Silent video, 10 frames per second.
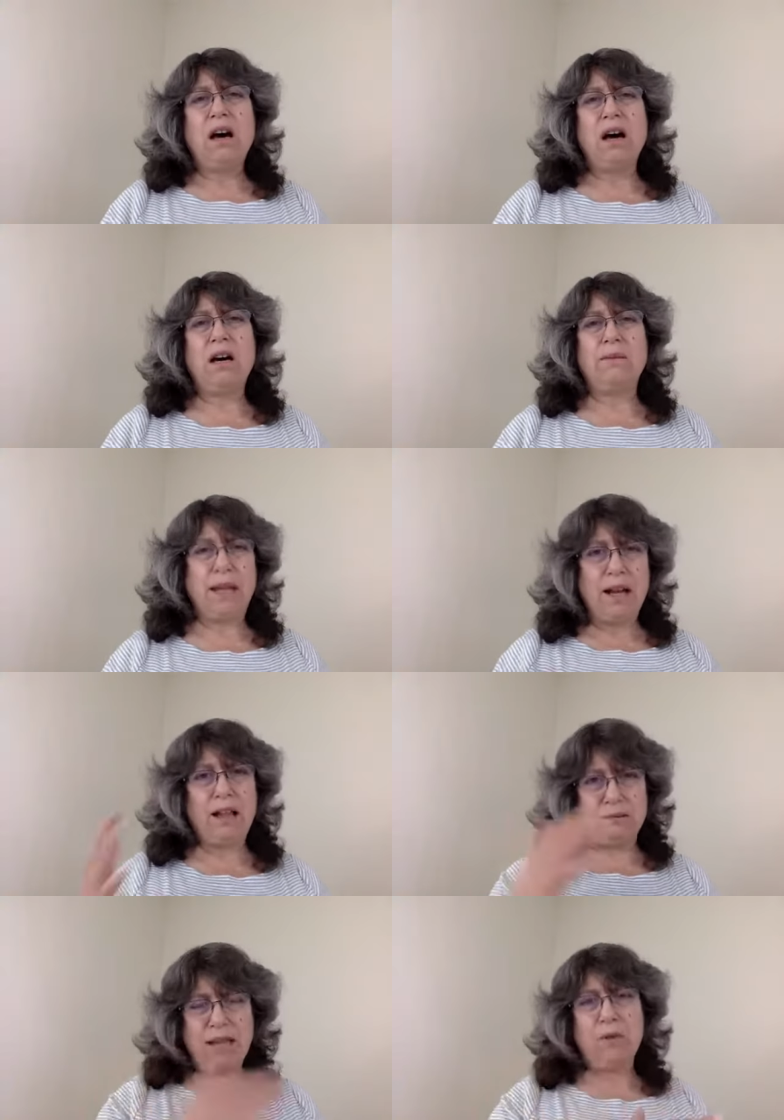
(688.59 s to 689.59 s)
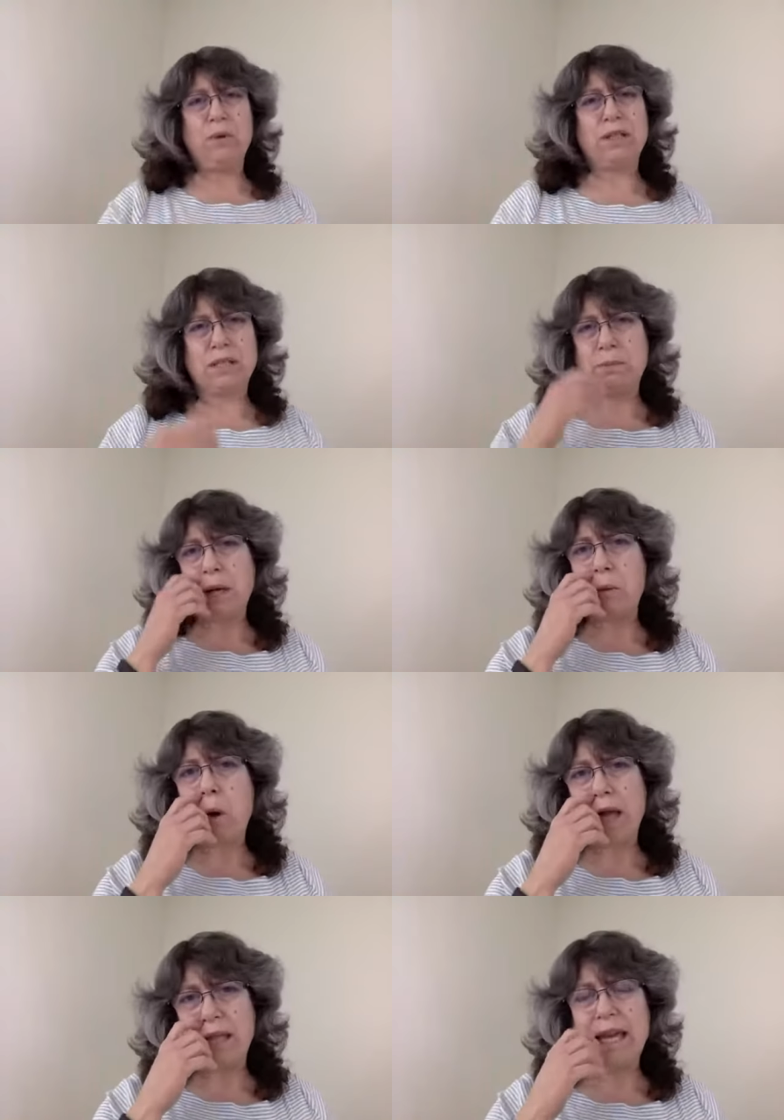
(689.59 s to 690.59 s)
um, and I'll and we'll explain
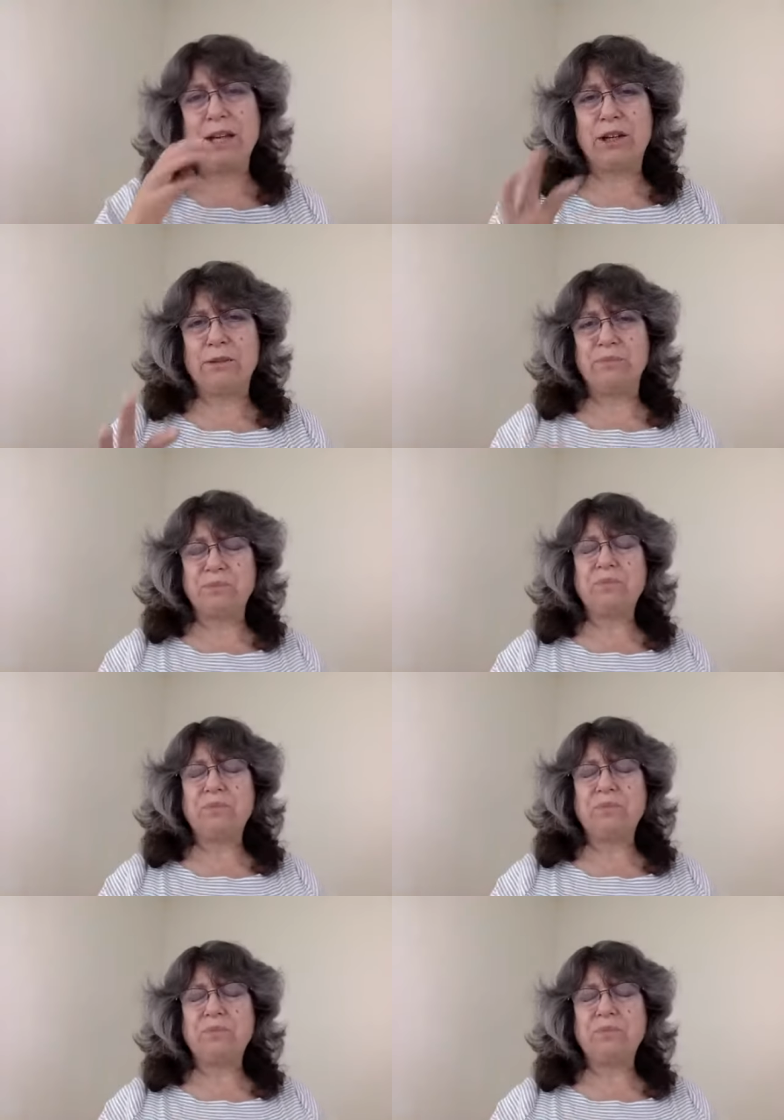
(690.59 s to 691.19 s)
why later.